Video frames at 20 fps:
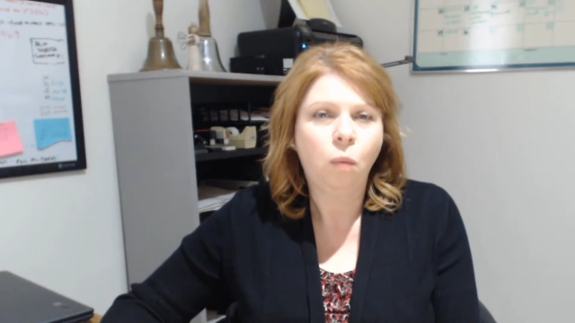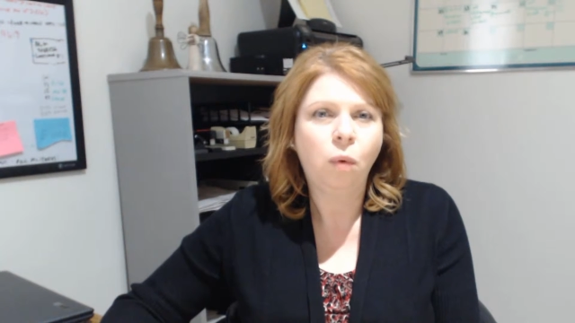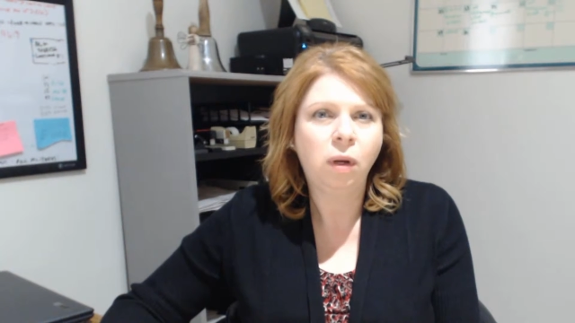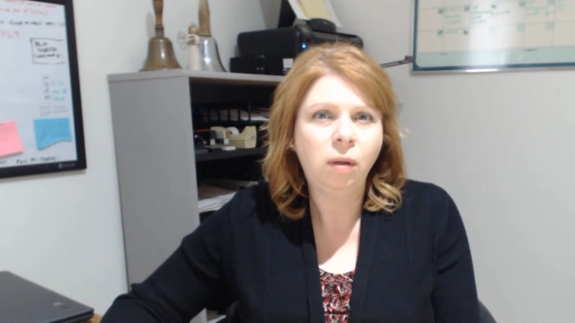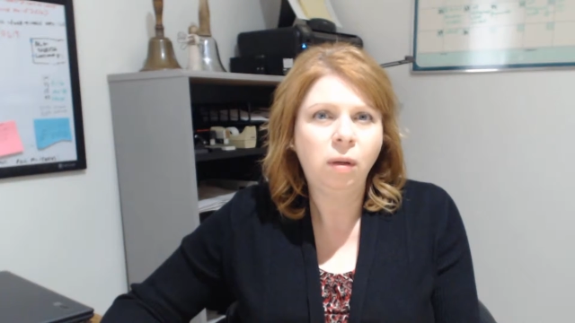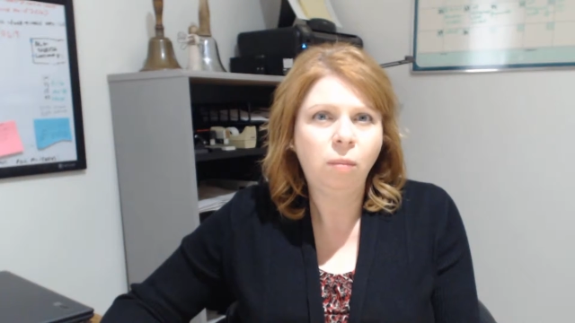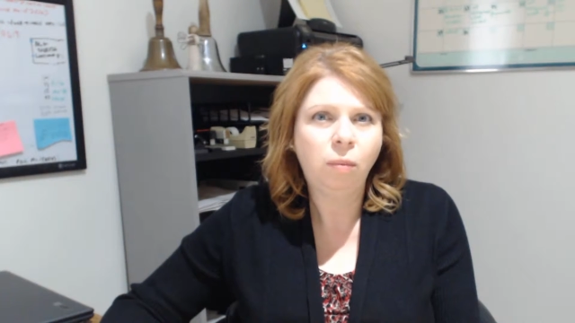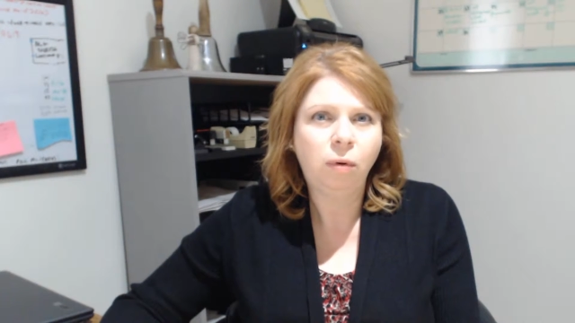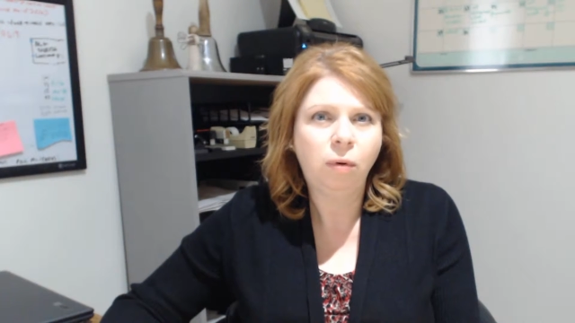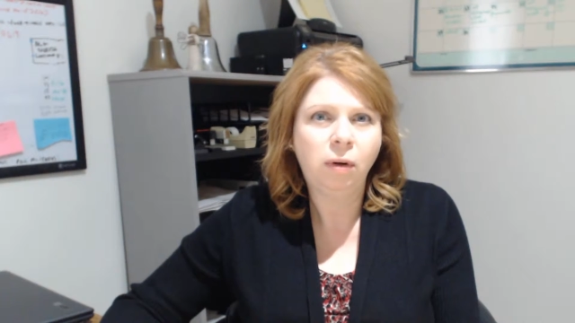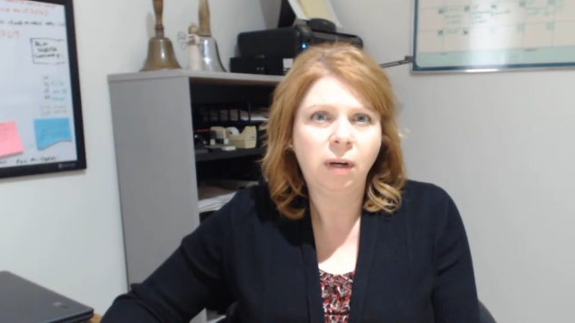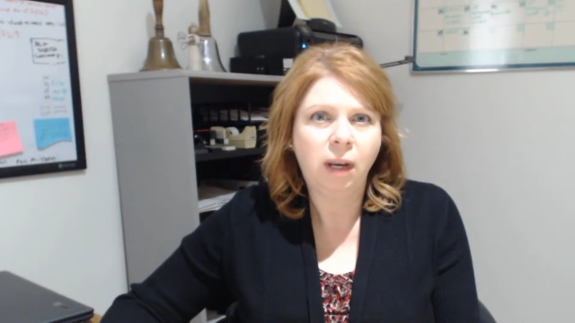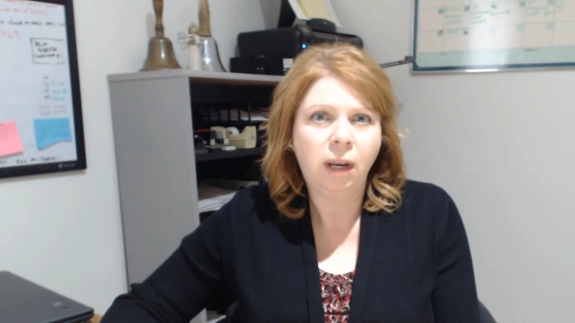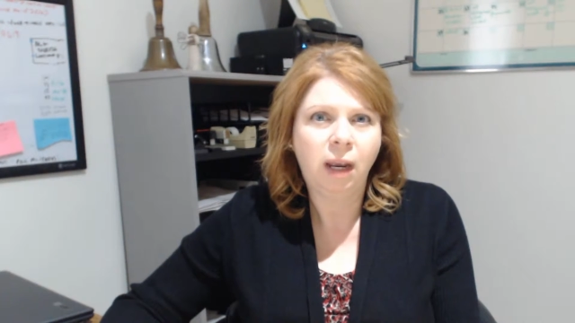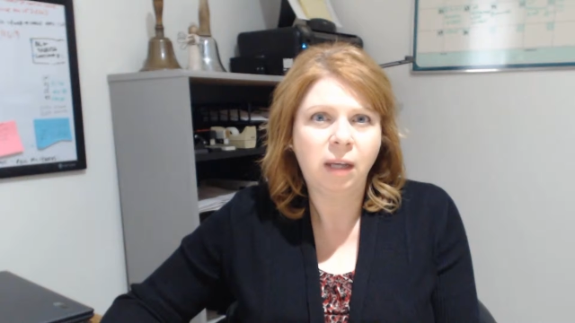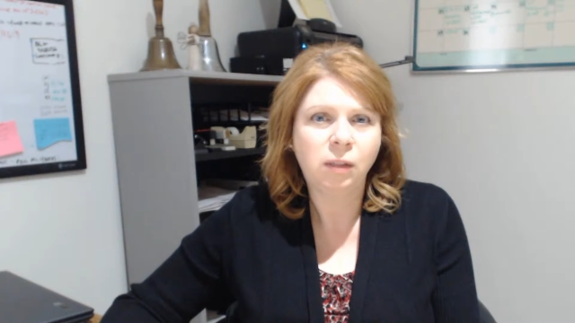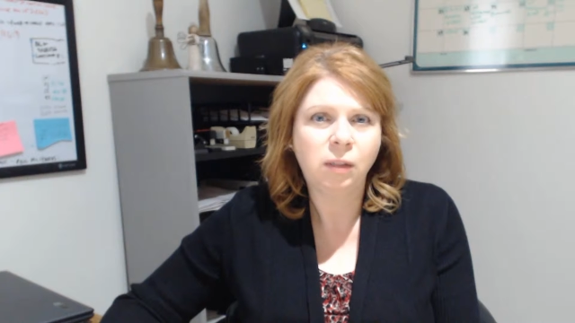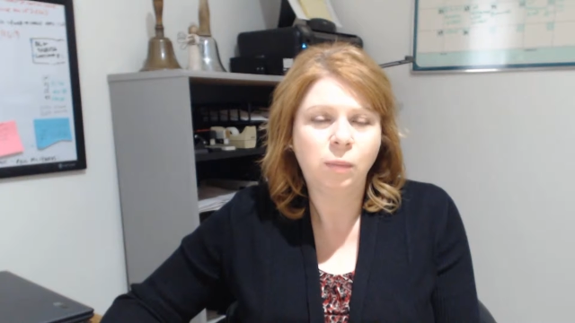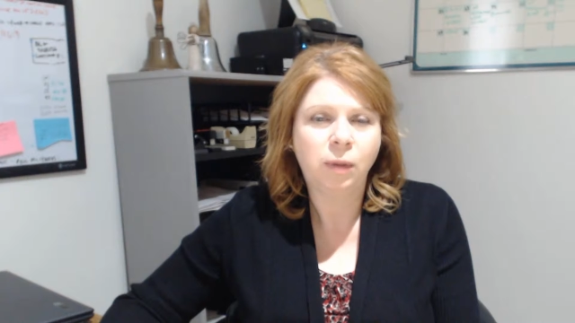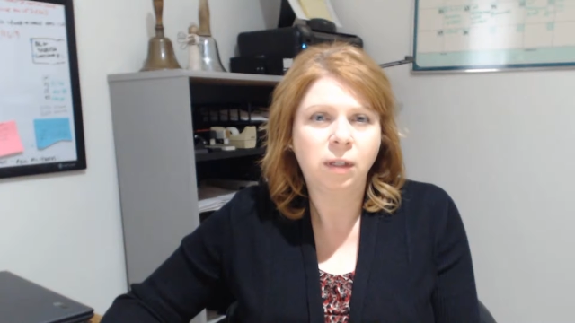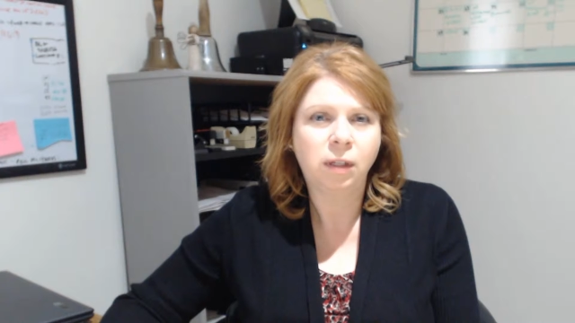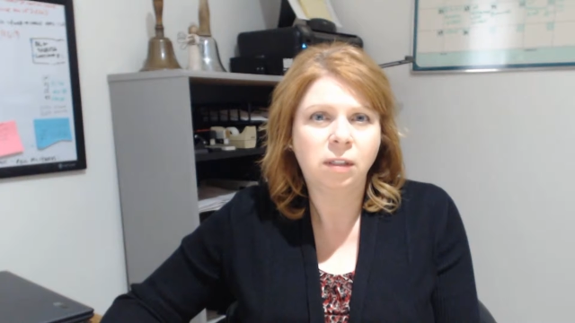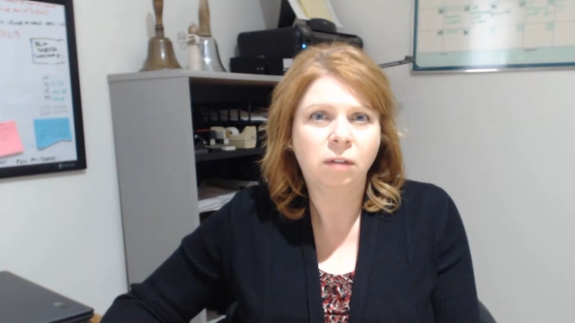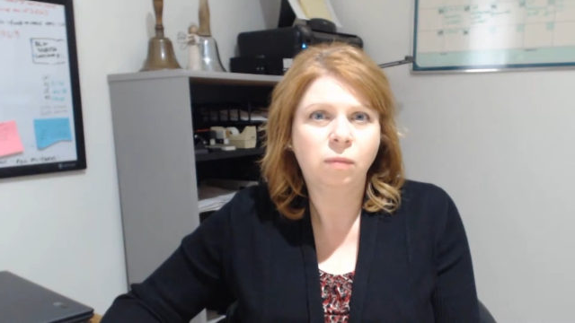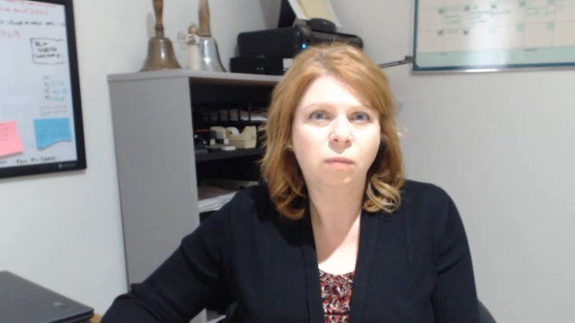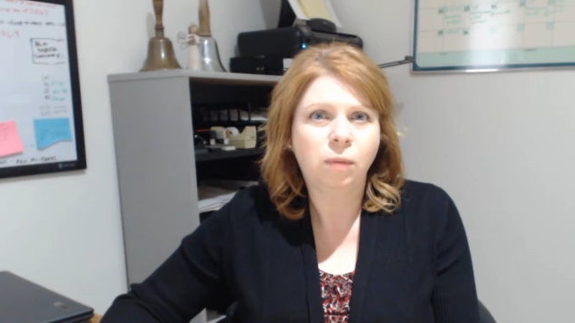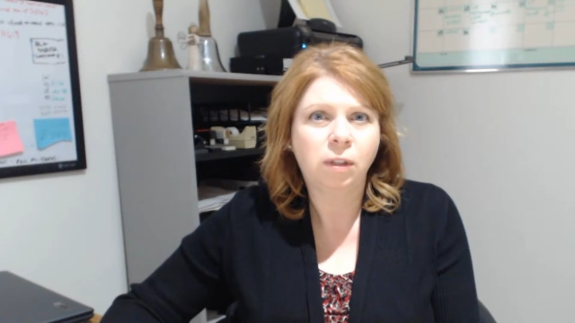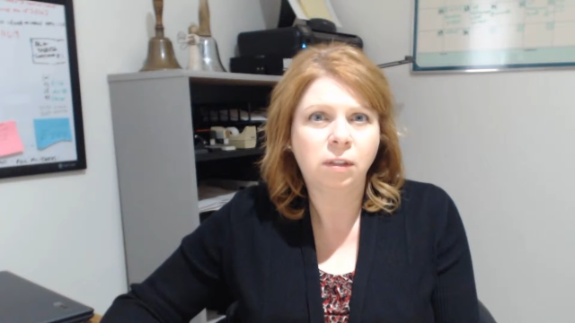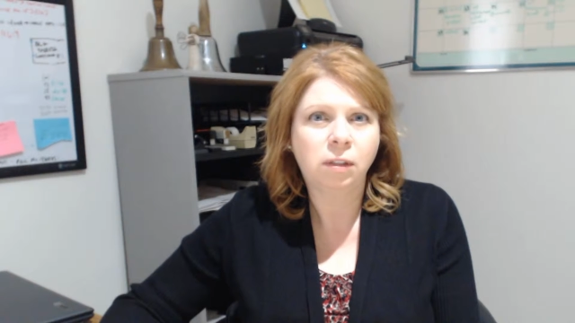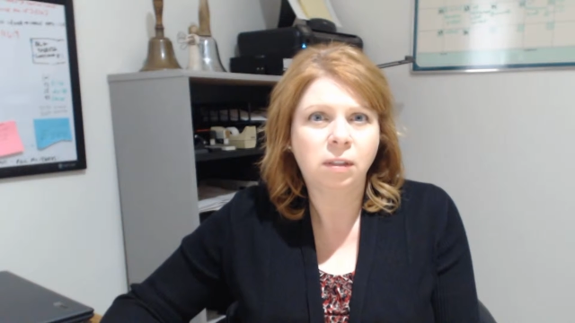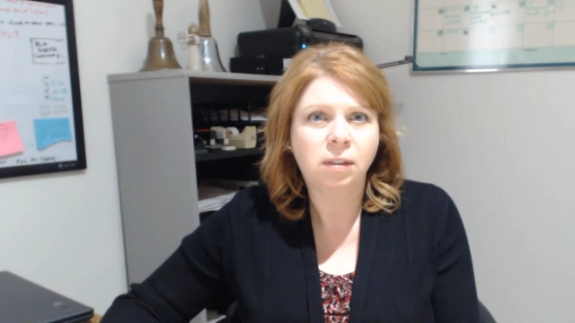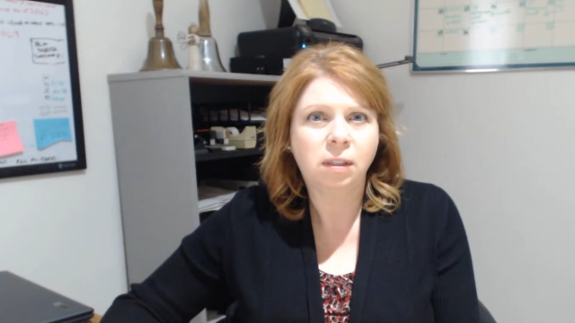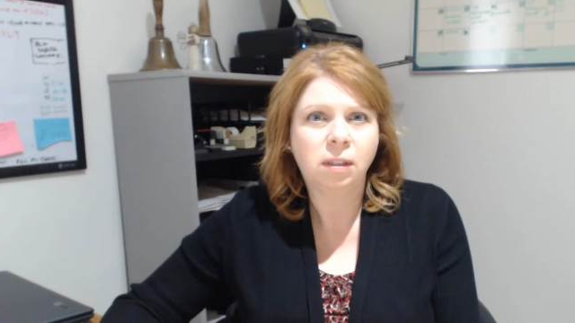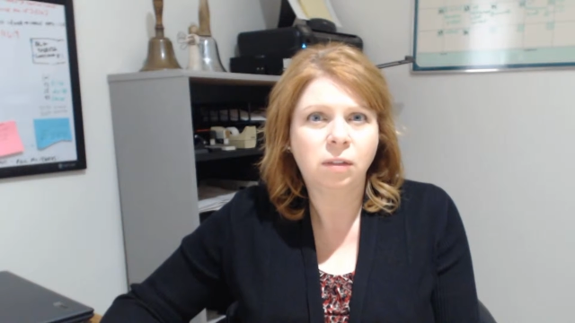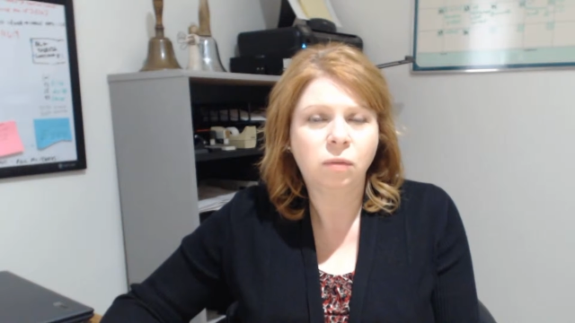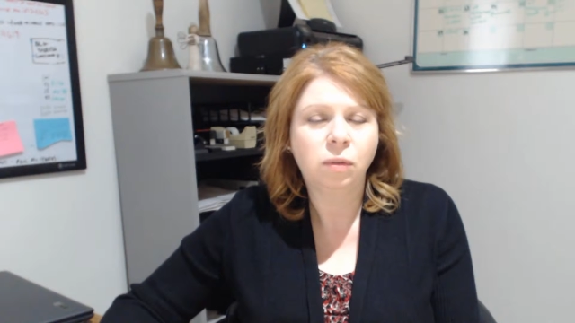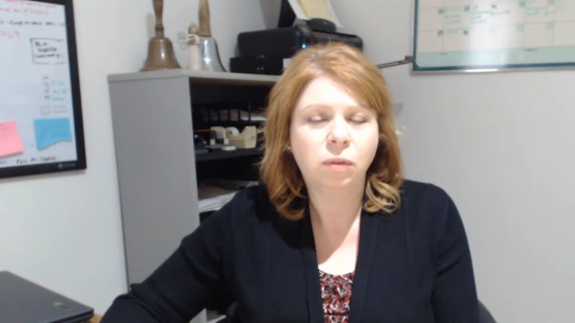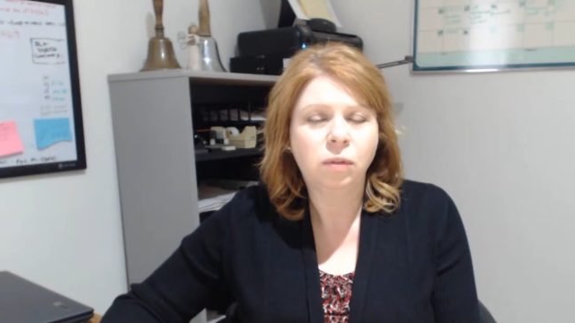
One important aspect of multisensory